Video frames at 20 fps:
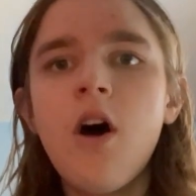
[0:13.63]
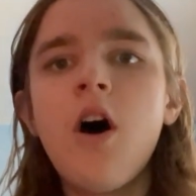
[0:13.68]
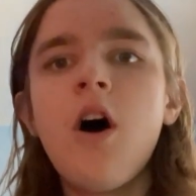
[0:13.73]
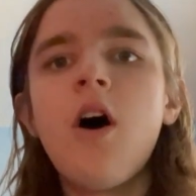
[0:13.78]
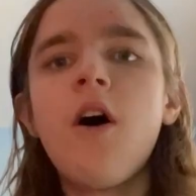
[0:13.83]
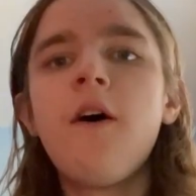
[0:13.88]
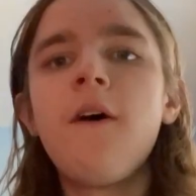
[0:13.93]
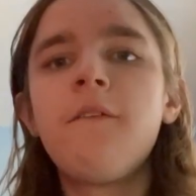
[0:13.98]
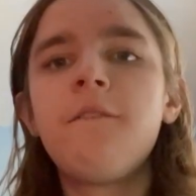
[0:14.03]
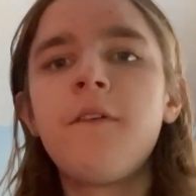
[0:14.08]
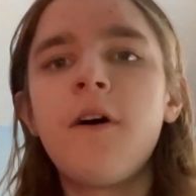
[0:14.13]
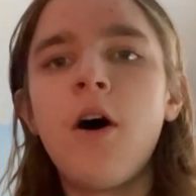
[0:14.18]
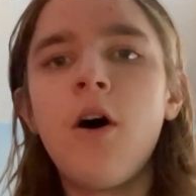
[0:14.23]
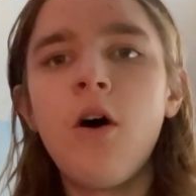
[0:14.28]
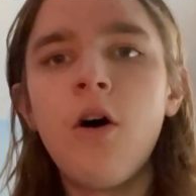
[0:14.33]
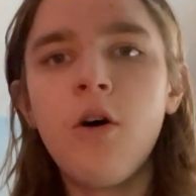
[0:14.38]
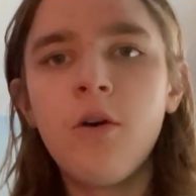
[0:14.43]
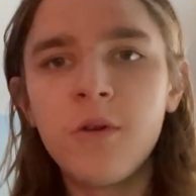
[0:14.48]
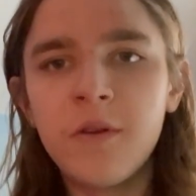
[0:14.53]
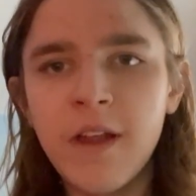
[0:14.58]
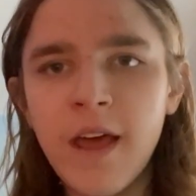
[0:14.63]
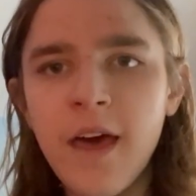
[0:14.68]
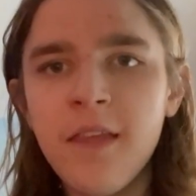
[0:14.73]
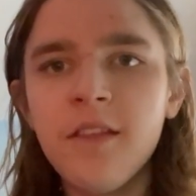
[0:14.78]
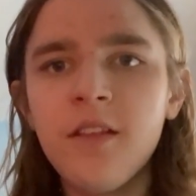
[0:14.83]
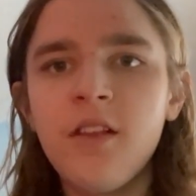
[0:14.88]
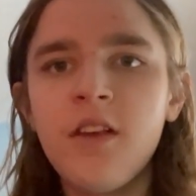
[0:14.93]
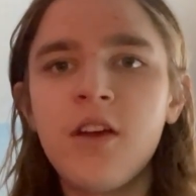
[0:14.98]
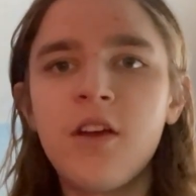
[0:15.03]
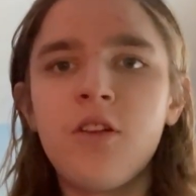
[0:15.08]
of all
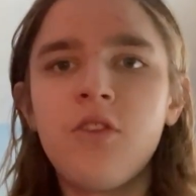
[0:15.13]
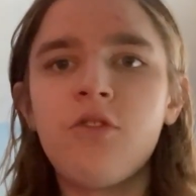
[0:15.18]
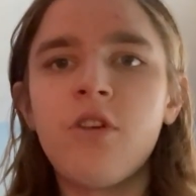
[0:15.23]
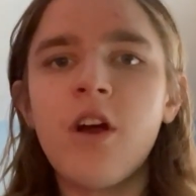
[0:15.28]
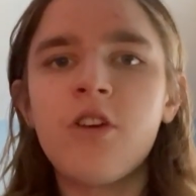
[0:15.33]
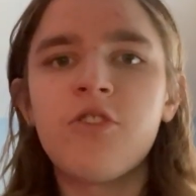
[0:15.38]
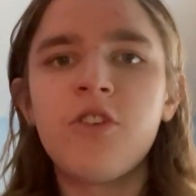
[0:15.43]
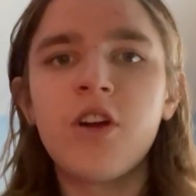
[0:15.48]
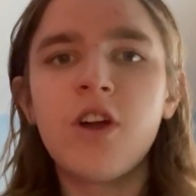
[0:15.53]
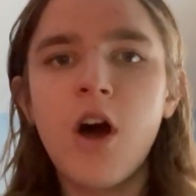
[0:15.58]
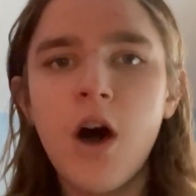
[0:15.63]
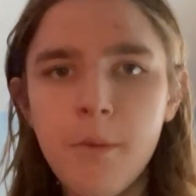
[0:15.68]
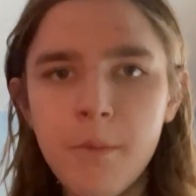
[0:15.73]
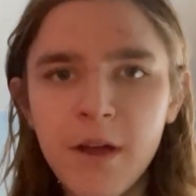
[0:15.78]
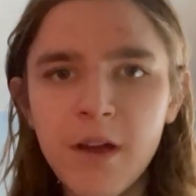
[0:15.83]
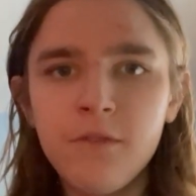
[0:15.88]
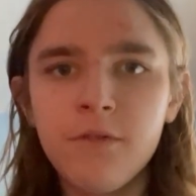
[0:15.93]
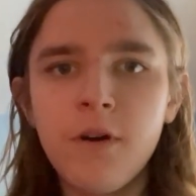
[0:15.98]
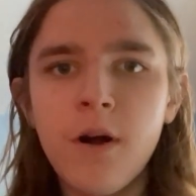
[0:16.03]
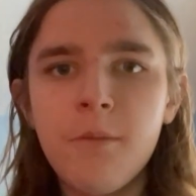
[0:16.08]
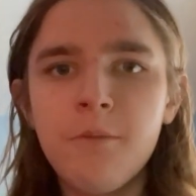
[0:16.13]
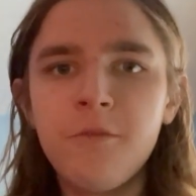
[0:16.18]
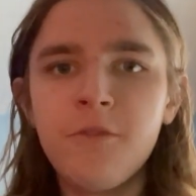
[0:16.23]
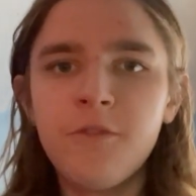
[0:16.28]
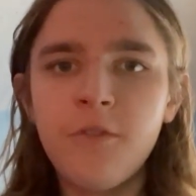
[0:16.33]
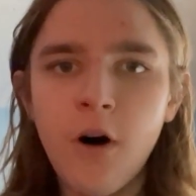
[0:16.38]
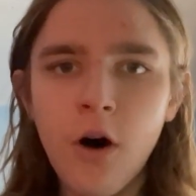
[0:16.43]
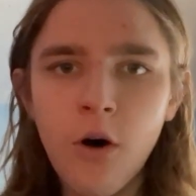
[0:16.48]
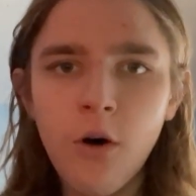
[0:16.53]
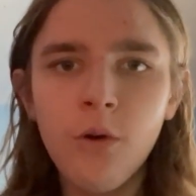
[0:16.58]
deaths in construction coming from
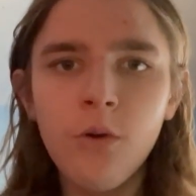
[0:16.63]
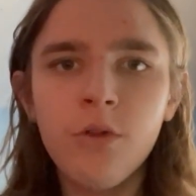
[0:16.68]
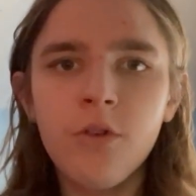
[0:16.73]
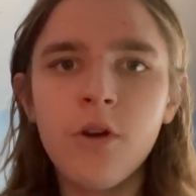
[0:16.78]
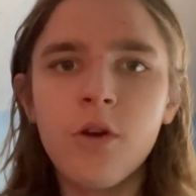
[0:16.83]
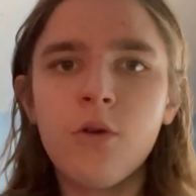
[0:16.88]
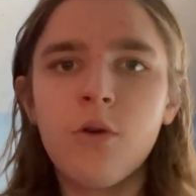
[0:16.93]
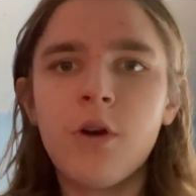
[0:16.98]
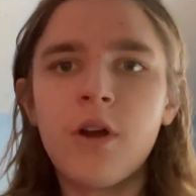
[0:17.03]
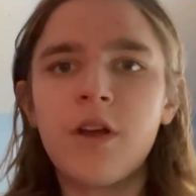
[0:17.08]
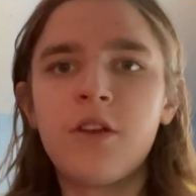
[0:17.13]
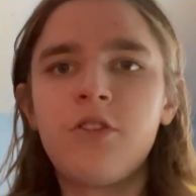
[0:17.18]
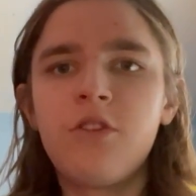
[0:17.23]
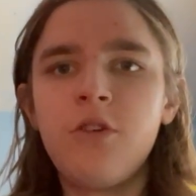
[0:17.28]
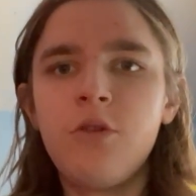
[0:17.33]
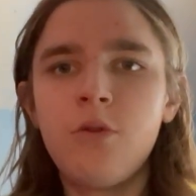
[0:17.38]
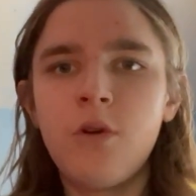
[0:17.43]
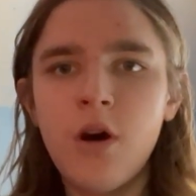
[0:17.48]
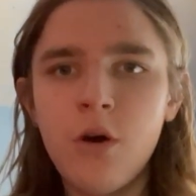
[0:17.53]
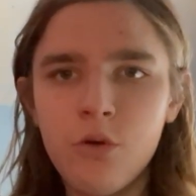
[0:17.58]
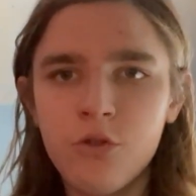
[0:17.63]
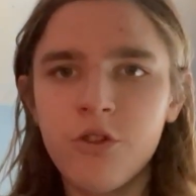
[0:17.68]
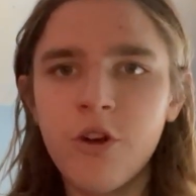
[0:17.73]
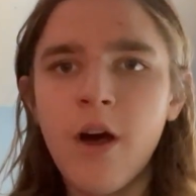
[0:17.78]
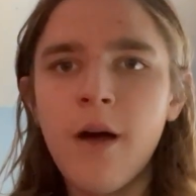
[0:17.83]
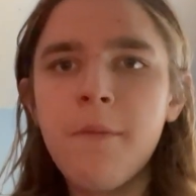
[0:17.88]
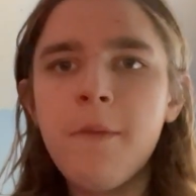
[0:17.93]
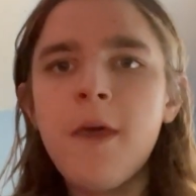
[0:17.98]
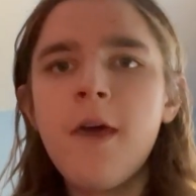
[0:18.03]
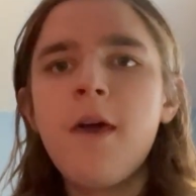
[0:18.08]
falls, according to
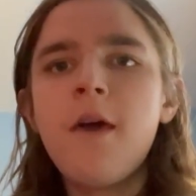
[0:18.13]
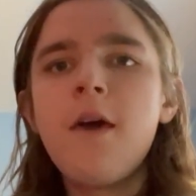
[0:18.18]
OSHA.